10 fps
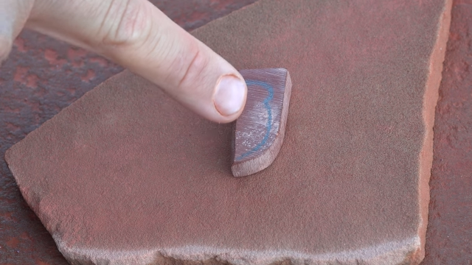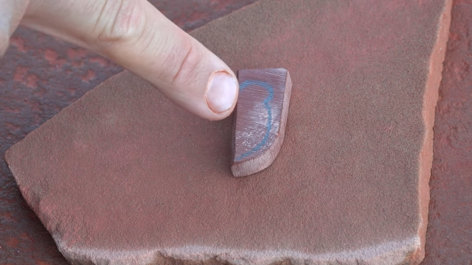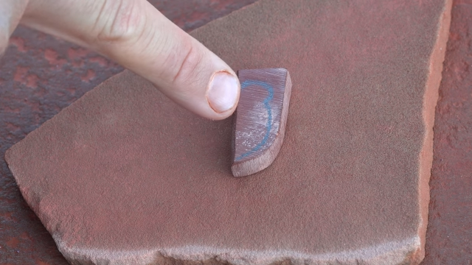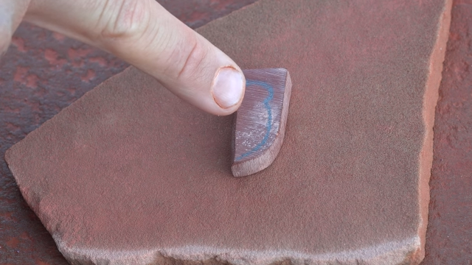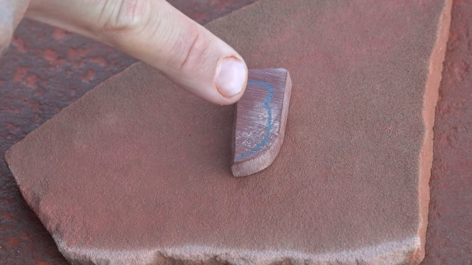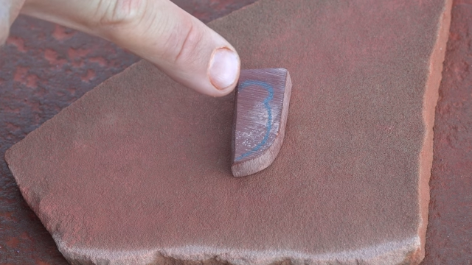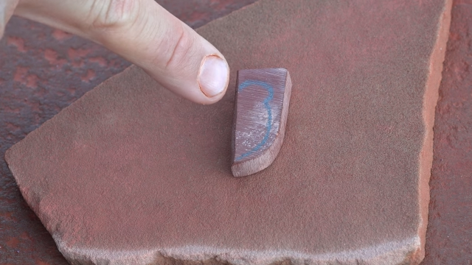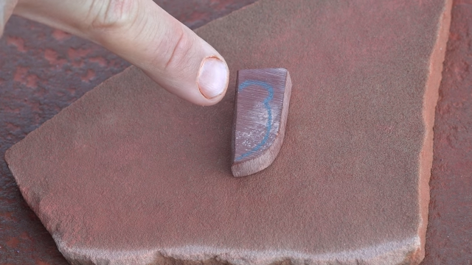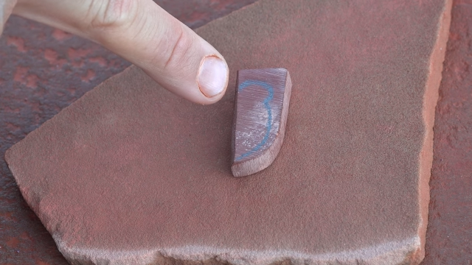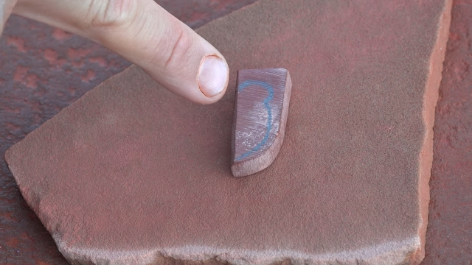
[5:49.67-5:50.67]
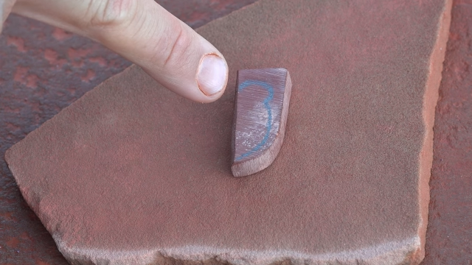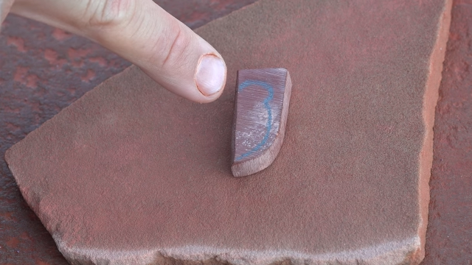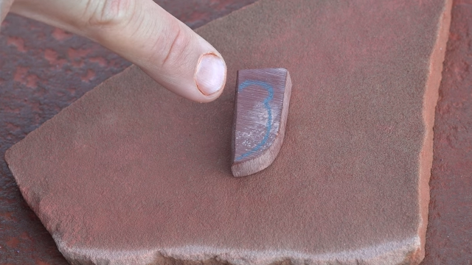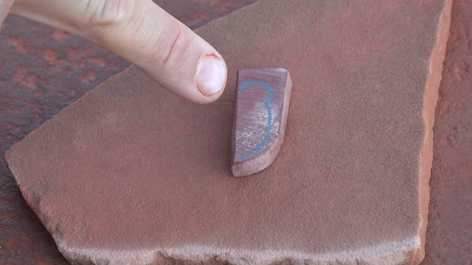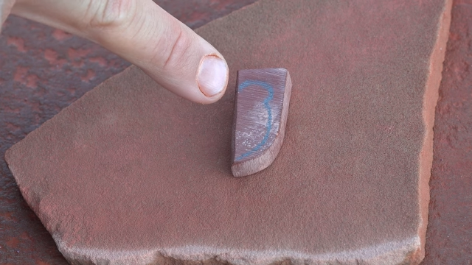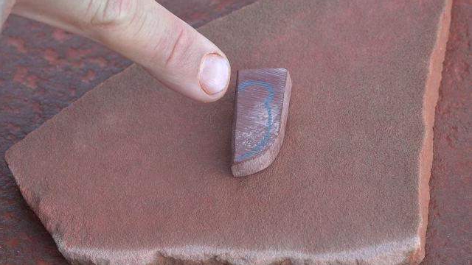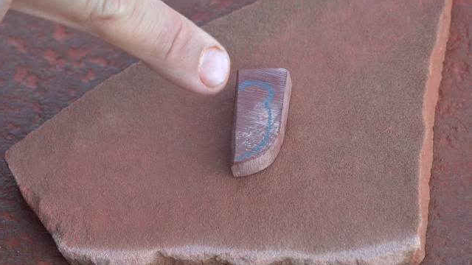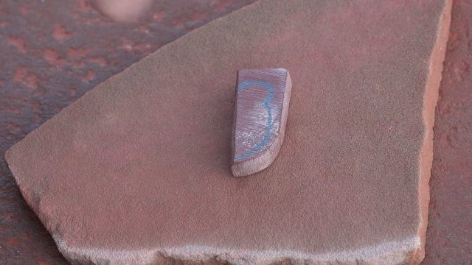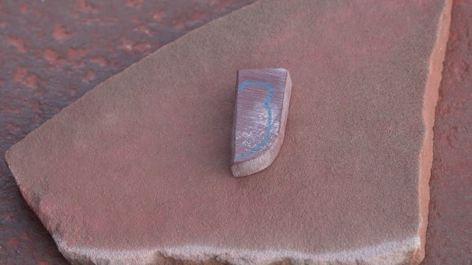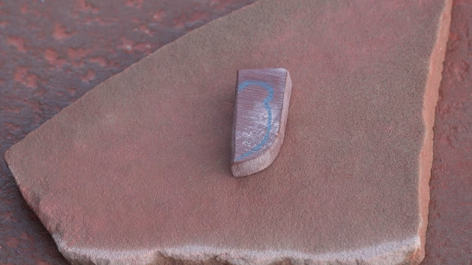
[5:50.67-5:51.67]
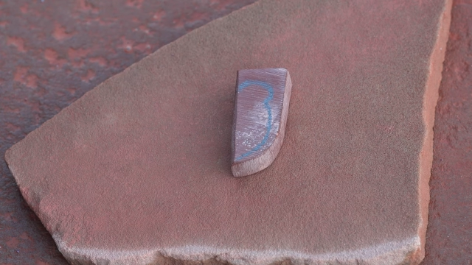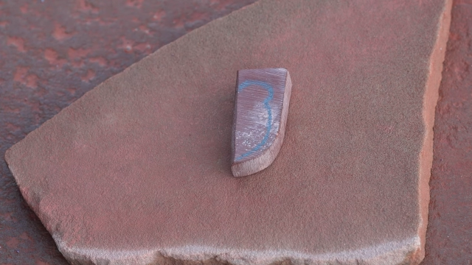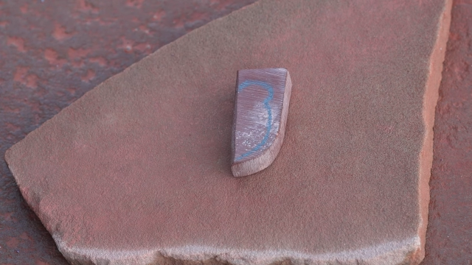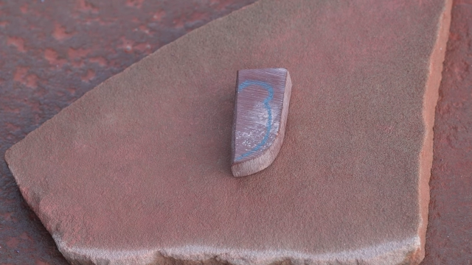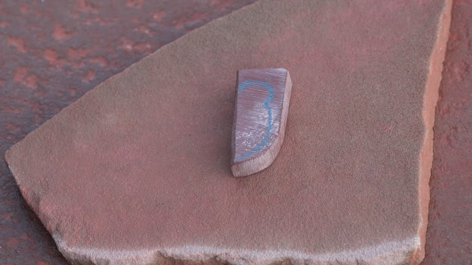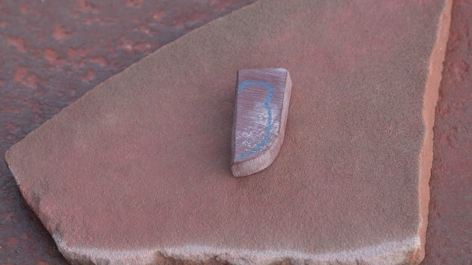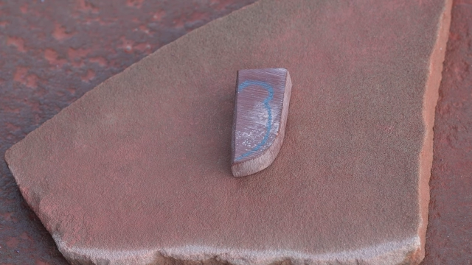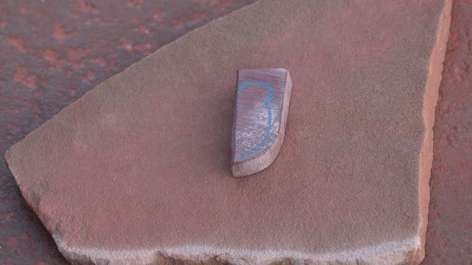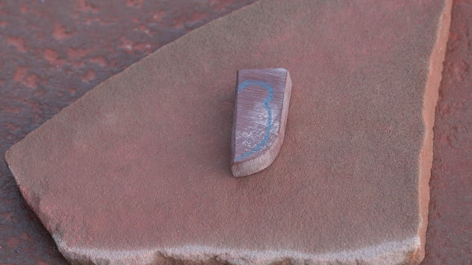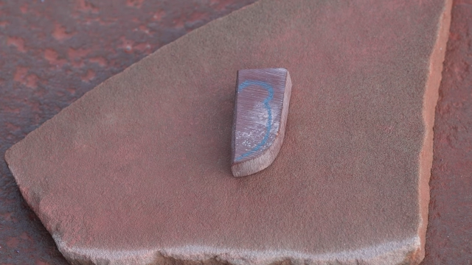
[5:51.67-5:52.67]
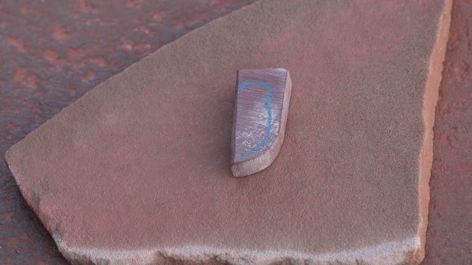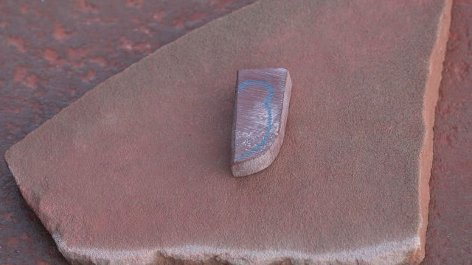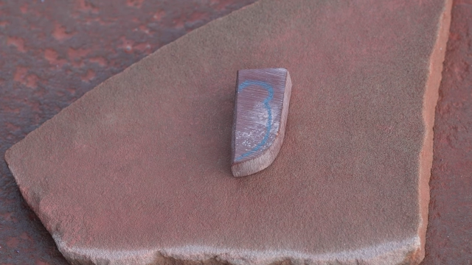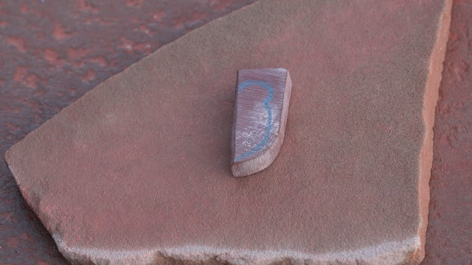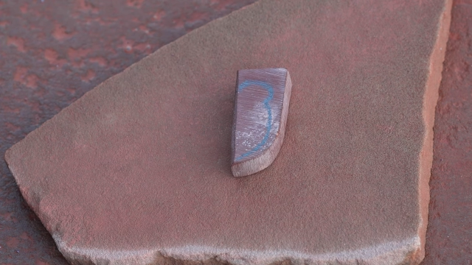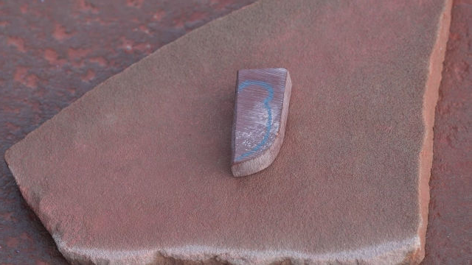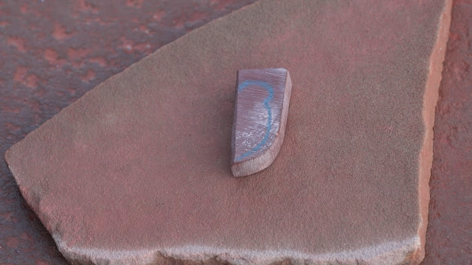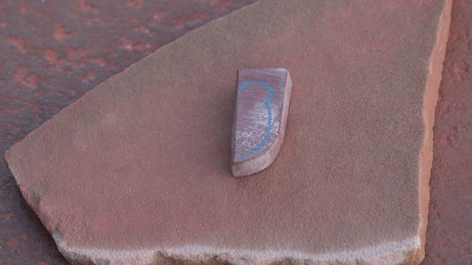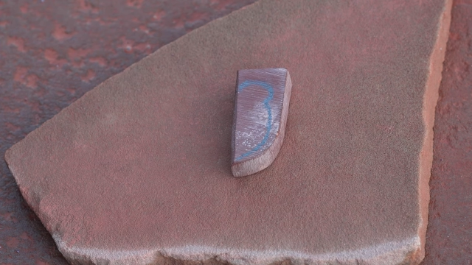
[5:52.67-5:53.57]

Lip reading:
(no speaker visible)